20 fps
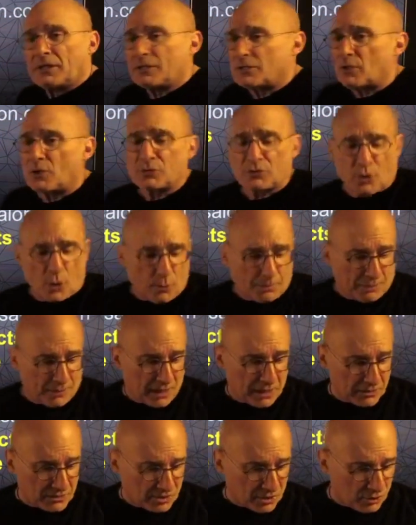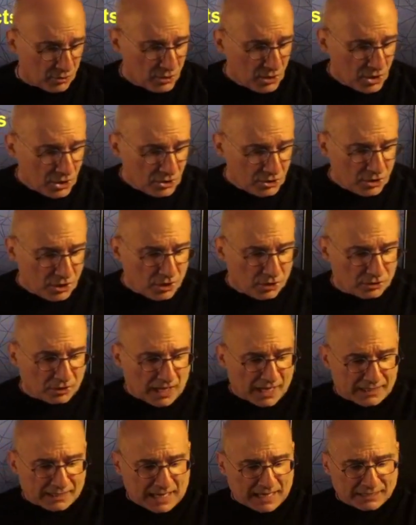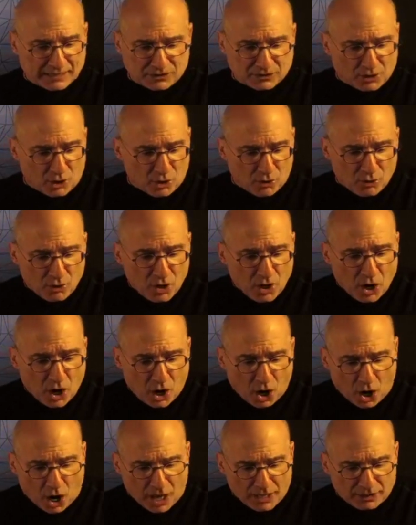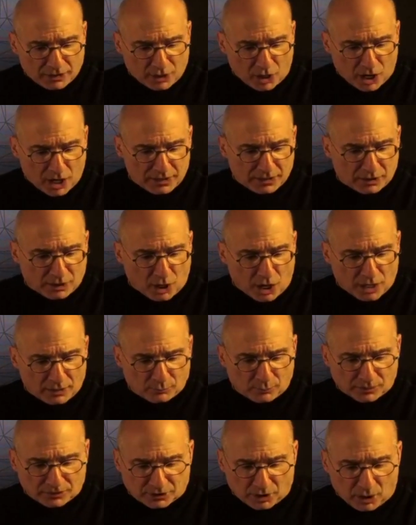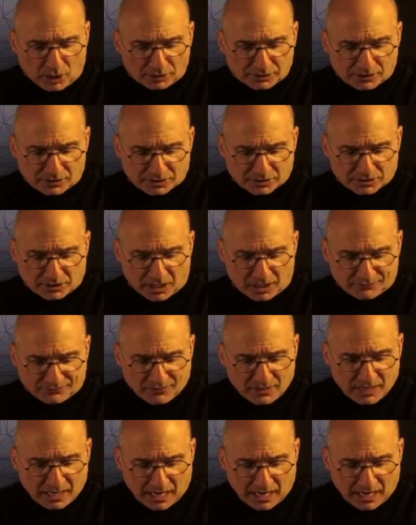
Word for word: in those openings. So, you know, like I could go on and on and on with all this stuff.